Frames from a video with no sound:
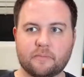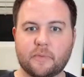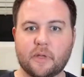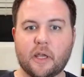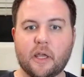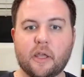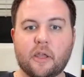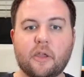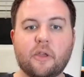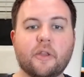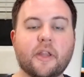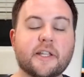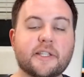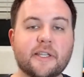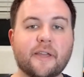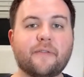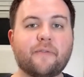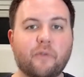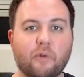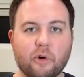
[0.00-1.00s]
a
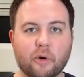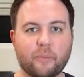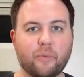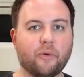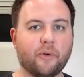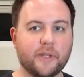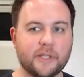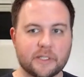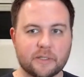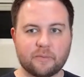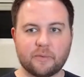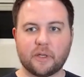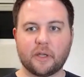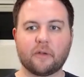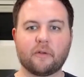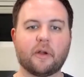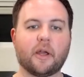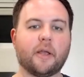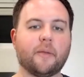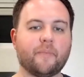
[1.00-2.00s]
4-point swing,
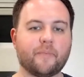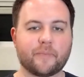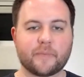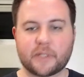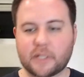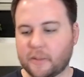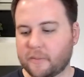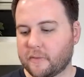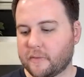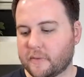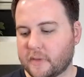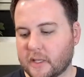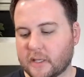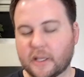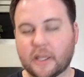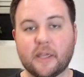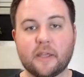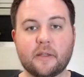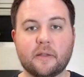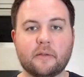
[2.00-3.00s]
right? Type of
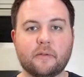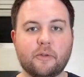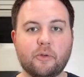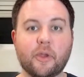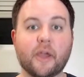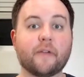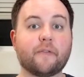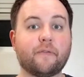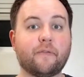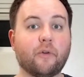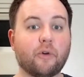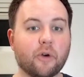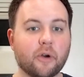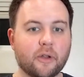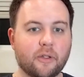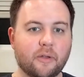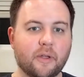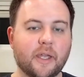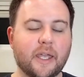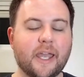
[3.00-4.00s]
that you
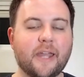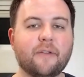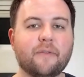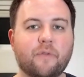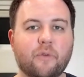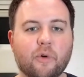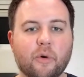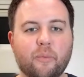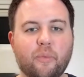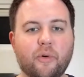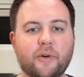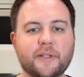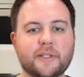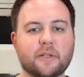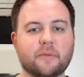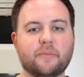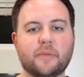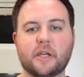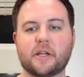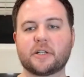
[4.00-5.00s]
can gain 4 points
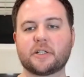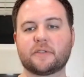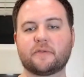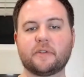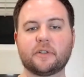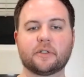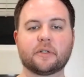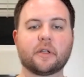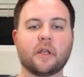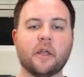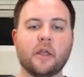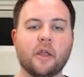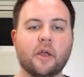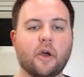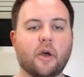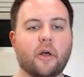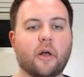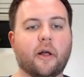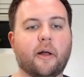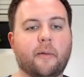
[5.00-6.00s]
on Bakersfield
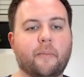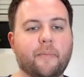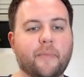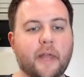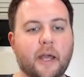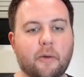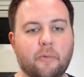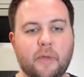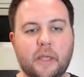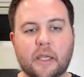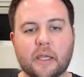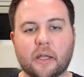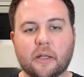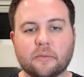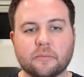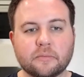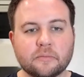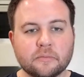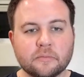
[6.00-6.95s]
that weekend.